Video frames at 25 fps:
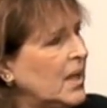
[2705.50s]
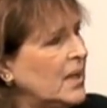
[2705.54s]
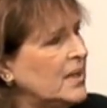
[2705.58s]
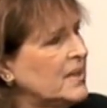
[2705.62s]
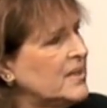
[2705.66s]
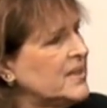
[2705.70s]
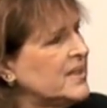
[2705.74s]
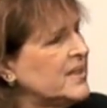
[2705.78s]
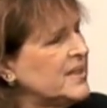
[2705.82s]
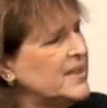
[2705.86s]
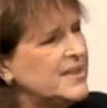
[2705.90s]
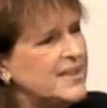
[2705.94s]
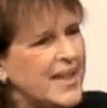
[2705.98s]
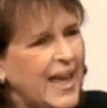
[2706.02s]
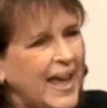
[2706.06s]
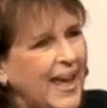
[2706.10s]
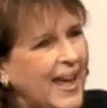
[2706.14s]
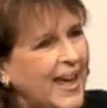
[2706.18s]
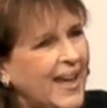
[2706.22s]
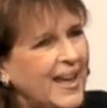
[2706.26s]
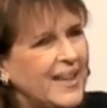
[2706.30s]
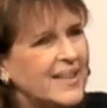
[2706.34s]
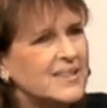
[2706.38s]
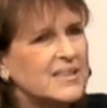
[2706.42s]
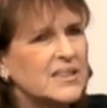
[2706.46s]

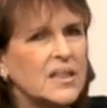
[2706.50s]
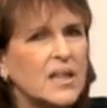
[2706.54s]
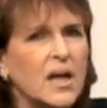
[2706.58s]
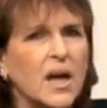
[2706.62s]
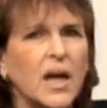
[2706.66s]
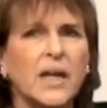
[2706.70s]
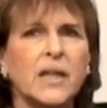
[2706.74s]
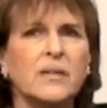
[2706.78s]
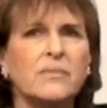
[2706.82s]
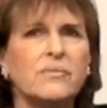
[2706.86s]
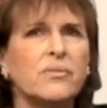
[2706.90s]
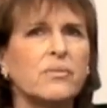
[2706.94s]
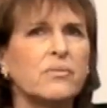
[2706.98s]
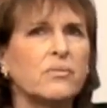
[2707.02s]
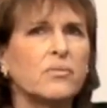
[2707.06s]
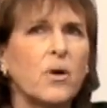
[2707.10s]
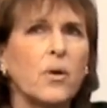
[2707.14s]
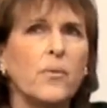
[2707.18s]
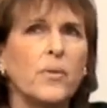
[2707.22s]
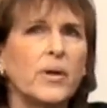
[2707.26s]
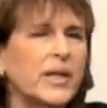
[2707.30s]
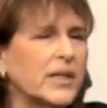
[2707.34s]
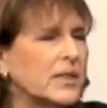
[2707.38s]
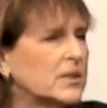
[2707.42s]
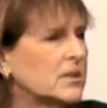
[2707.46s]
today, it's kind of throw
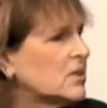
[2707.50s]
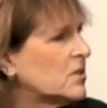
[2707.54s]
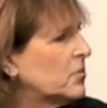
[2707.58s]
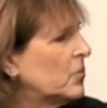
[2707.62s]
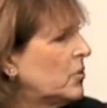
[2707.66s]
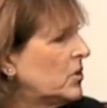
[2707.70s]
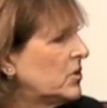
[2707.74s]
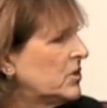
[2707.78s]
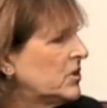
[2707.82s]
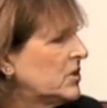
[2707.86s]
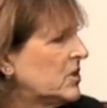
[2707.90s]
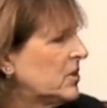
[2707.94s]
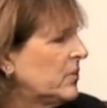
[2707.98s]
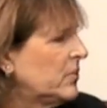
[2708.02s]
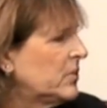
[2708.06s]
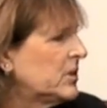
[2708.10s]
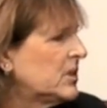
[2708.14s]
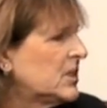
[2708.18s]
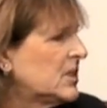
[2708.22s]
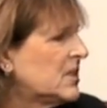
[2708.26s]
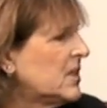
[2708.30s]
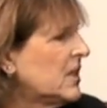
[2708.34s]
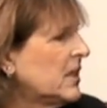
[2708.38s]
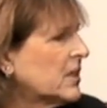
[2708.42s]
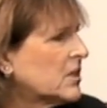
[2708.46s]
it against the wall and see what
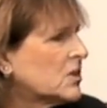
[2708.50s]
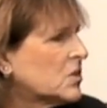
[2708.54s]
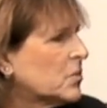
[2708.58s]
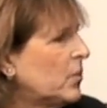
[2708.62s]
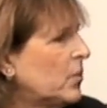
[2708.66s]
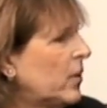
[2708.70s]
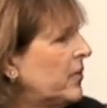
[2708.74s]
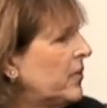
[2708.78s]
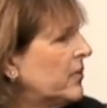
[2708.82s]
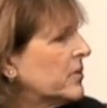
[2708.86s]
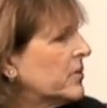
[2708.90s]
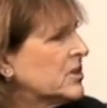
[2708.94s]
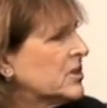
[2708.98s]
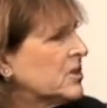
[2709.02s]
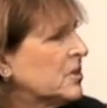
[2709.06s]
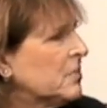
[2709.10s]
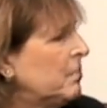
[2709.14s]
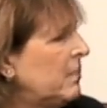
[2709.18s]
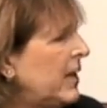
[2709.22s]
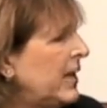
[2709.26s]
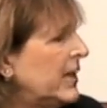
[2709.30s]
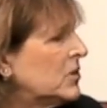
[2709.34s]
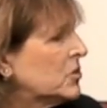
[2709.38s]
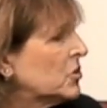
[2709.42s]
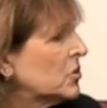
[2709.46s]
sticks, whether it's a
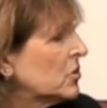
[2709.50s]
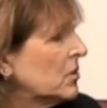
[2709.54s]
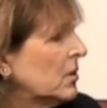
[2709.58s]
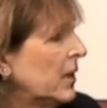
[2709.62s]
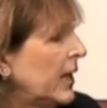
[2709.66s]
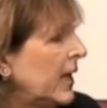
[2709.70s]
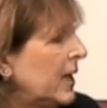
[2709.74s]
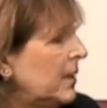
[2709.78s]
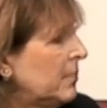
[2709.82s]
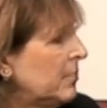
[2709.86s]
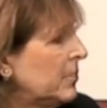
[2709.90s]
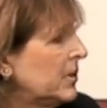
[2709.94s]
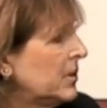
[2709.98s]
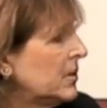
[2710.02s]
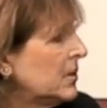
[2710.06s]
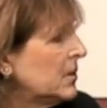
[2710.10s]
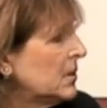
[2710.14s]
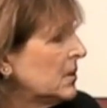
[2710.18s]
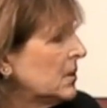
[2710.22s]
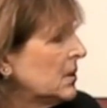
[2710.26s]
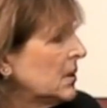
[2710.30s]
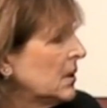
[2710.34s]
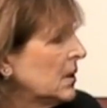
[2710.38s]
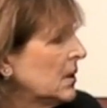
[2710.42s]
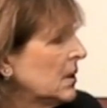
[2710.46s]
major label,
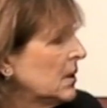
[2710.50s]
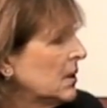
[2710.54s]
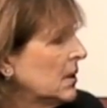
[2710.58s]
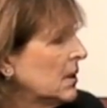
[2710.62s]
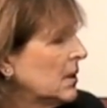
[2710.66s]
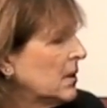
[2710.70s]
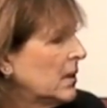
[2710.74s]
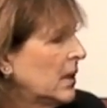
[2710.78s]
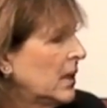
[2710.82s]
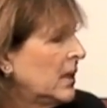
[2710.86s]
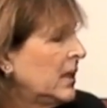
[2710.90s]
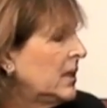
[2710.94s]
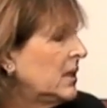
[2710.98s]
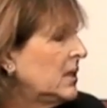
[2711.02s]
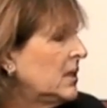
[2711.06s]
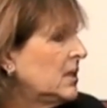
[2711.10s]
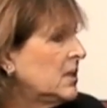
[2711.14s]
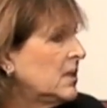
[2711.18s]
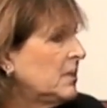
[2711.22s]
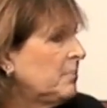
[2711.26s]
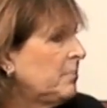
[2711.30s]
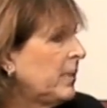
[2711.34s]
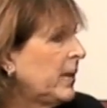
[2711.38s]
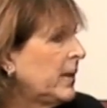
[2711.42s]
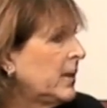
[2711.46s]
an
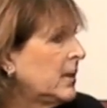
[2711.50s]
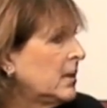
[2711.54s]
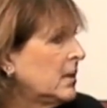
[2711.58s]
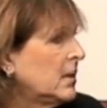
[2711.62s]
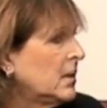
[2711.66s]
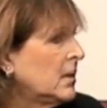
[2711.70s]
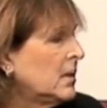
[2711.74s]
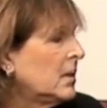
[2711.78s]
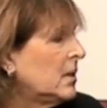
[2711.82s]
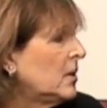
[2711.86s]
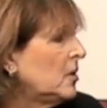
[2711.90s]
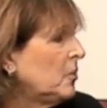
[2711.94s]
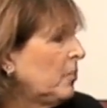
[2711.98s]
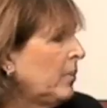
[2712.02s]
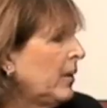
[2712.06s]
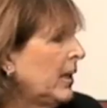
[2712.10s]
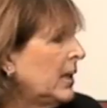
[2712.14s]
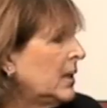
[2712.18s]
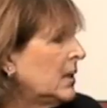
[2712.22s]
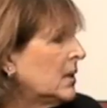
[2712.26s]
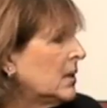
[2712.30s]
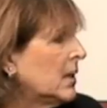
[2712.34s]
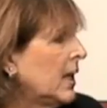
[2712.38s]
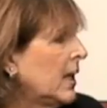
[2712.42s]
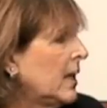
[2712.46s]

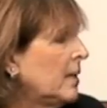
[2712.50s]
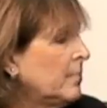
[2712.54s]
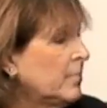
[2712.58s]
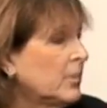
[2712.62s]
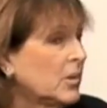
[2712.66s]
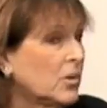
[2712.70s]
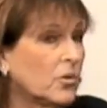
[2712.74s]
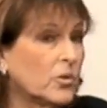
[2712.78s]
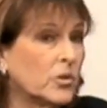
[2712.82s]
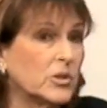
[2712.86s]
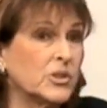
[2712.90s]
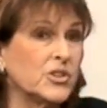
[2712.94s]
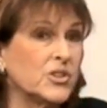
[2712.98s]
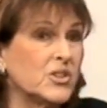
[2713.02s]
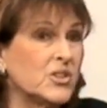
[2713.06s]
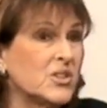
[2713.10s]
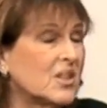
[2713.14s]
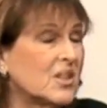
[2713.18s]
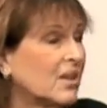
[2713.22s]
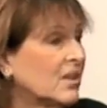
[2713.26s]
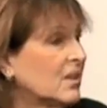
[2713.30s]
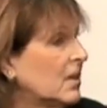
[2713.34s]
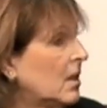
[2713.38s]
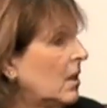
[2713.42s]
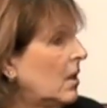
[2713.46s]
independent label, or just
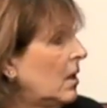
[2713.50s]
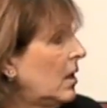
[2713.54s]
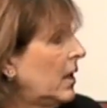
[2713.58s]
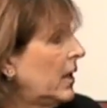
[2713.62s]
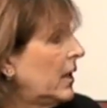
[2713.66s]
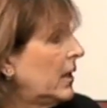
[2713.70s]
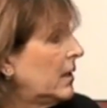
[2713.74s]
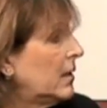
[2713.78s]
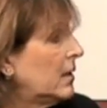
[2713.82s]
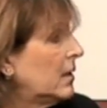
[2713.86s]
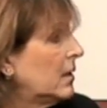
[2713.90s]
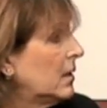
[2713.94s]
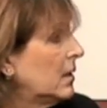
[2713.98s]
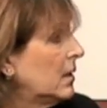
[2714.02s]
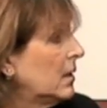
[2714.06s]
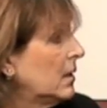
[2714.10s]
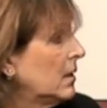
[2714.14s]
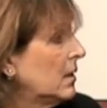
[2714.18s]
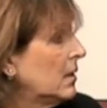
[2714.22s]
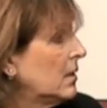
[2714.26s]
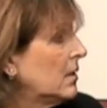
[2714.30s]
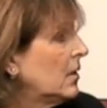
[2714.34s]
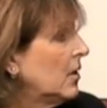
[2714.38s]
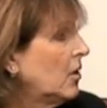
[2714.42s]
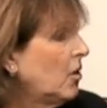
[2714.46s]
online.
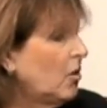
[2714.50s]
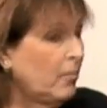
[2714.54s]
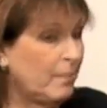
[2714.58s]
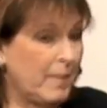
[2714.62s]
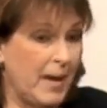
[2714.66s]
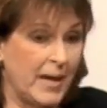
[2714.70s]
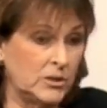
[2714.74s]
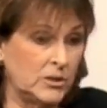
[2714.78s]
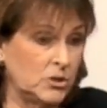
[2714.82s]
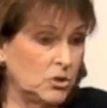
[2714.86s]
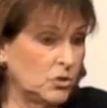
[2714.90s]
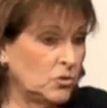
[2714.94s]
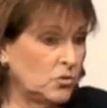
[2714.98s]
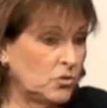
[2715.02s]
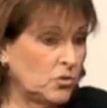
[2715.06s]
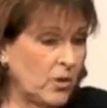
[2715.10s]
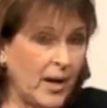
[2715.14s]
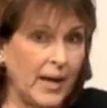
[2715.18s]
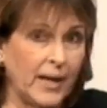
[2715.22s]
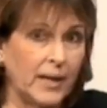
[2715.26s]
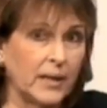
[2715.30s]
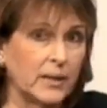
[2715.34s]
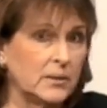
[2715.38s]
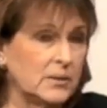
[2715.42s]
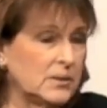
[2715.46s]
You know, Imagine
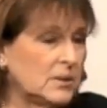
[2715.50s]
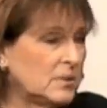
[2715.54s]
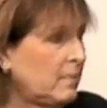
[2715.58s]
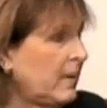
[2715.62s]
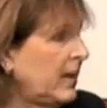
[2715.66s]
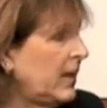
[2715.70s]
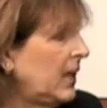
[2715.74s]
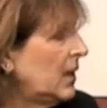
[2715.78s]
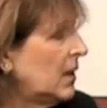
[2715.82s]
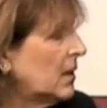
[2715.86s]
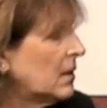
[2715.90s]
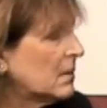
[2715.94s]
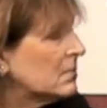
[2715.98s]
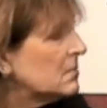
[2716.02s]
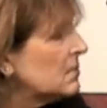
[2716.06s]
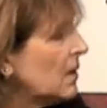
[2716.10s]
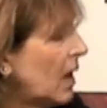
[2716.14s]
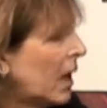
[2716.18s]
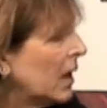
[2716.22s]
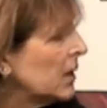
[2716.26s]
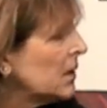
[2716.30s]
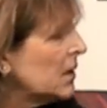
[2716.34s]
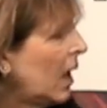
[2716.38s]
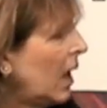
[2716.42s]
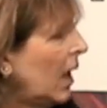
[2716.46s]
Dragons made it
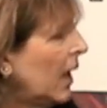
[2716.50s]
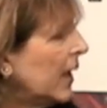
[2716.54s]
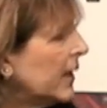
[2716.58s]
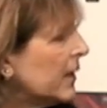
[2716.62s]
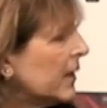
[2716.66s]
online.